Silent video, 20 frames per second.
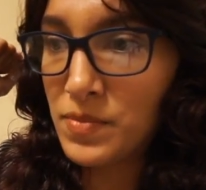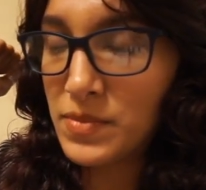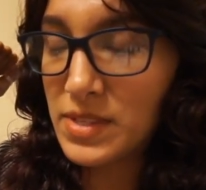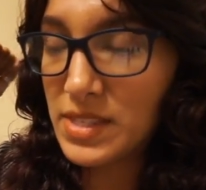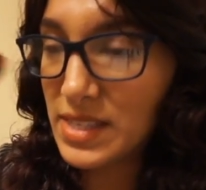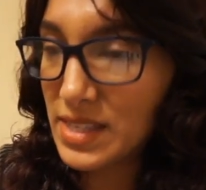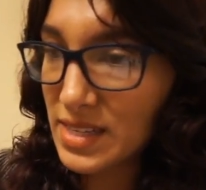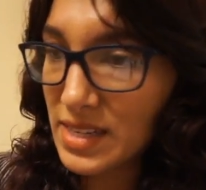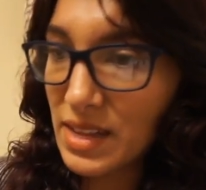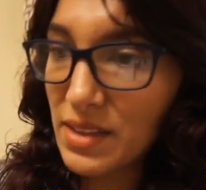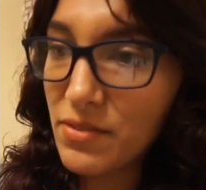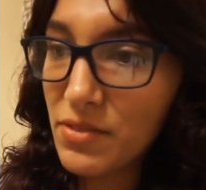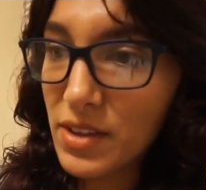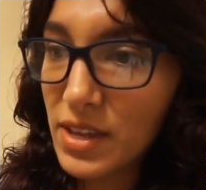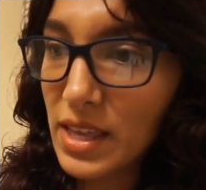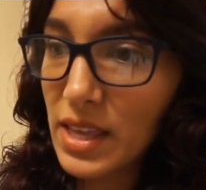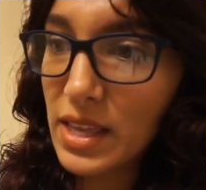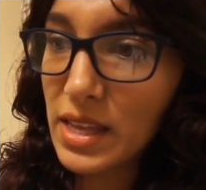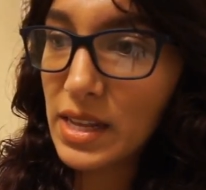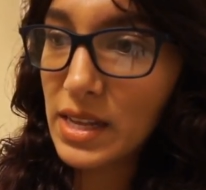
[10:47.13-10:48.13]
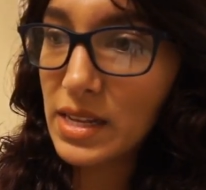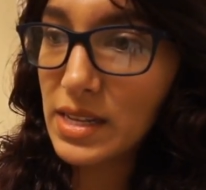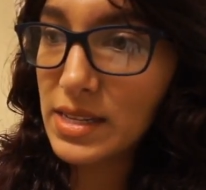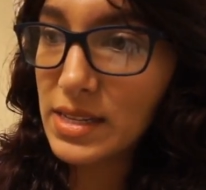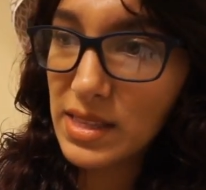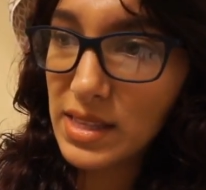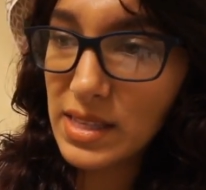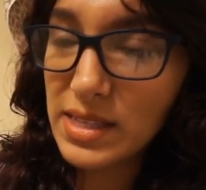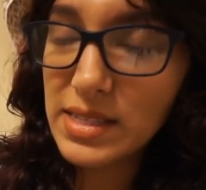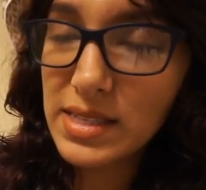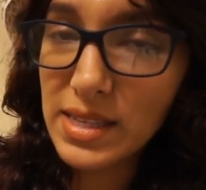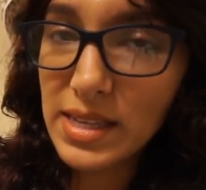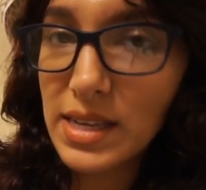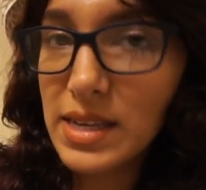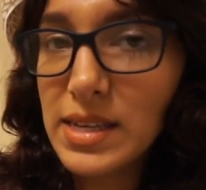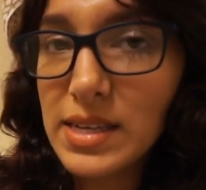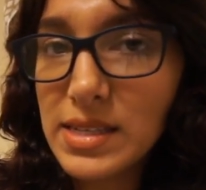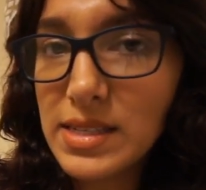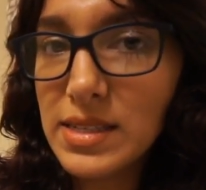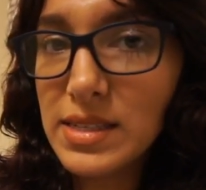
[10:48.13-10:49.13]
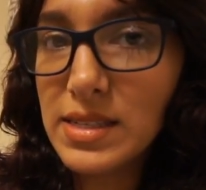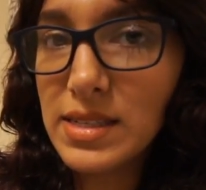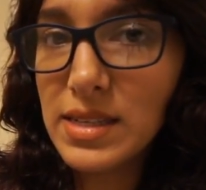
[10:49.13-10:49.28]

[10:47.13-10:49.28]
significant this is.